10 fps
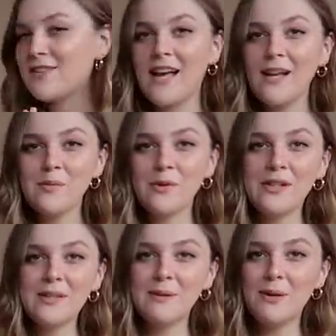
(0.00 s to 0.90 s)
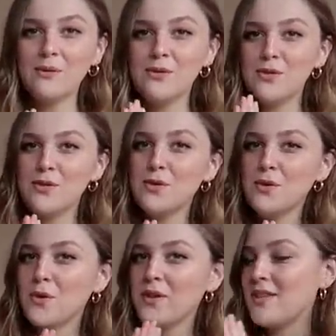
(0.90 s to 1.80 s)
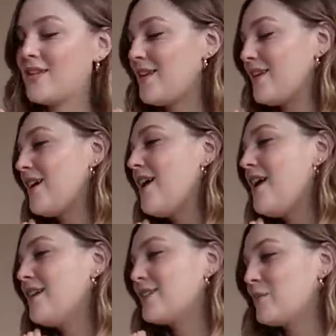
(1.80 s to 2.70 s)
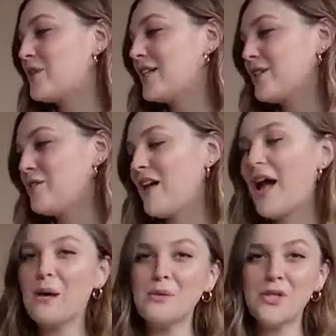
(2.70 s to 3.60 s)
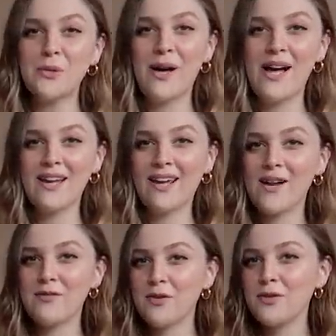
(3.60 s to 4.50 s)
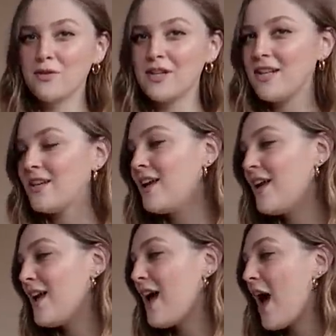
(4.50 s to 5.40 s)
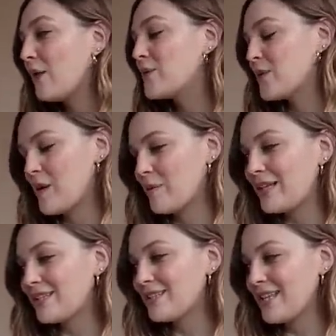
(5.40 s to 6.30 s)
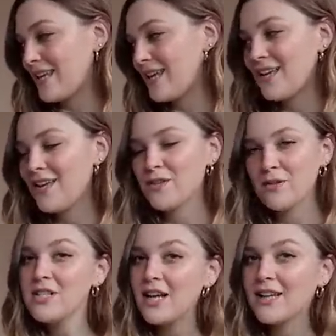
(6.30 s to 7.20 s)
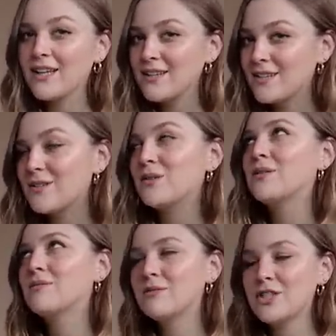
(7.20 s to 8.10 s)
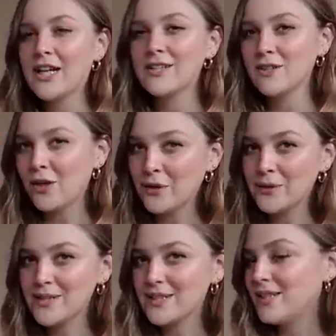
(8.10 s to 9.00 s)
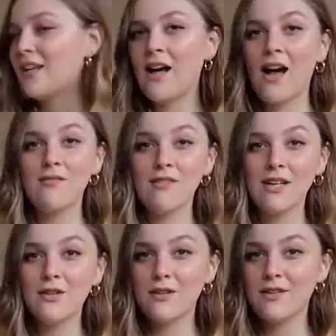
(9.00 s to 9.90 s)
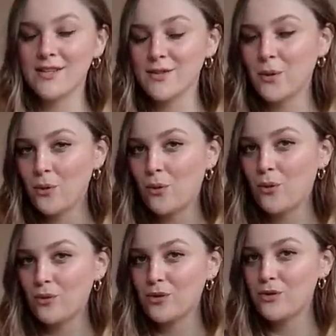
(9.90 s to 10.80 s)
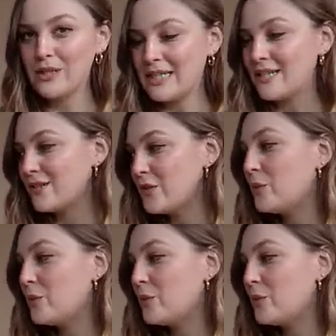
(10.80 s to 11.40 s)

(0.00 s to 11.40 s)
that brings me on to the subject of outerwear. And I have three outerwear pieces here. Three jackets or jackets and coats. And I really do think these are all you need in your